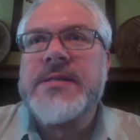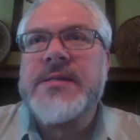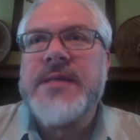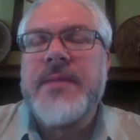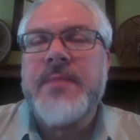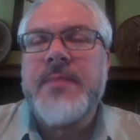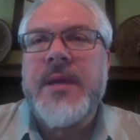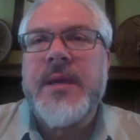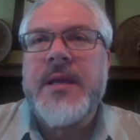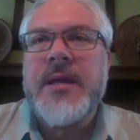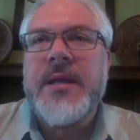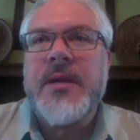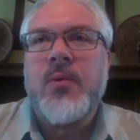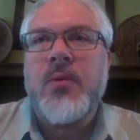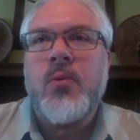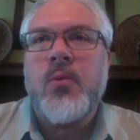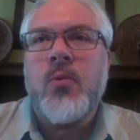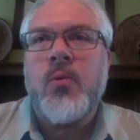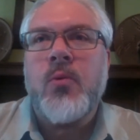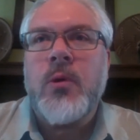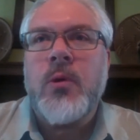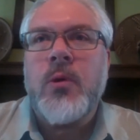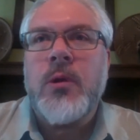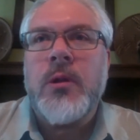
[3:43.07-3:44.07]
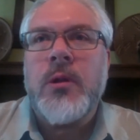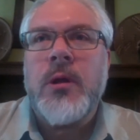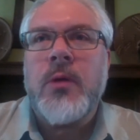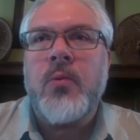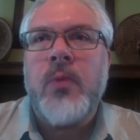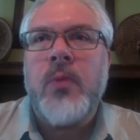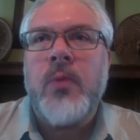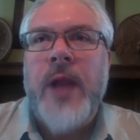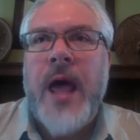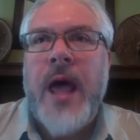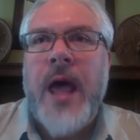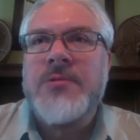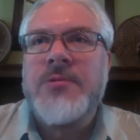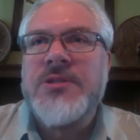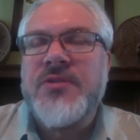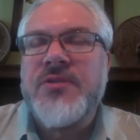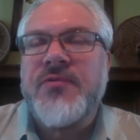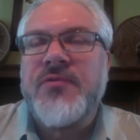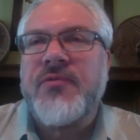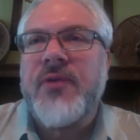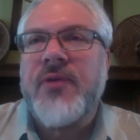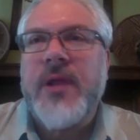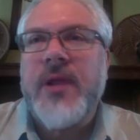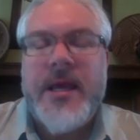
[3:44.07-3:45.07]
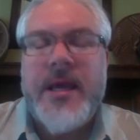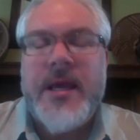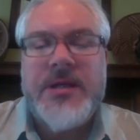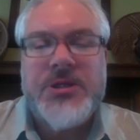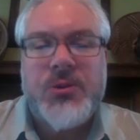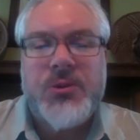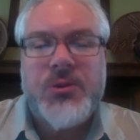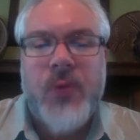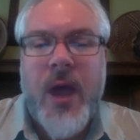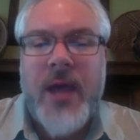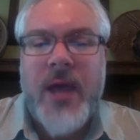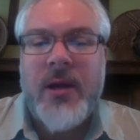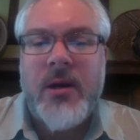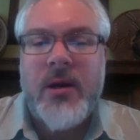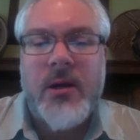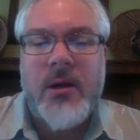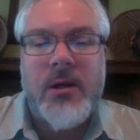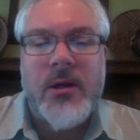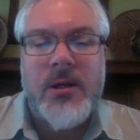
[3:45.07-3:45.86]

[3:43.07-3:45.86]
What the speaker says: I mean, when I was a freelance writer,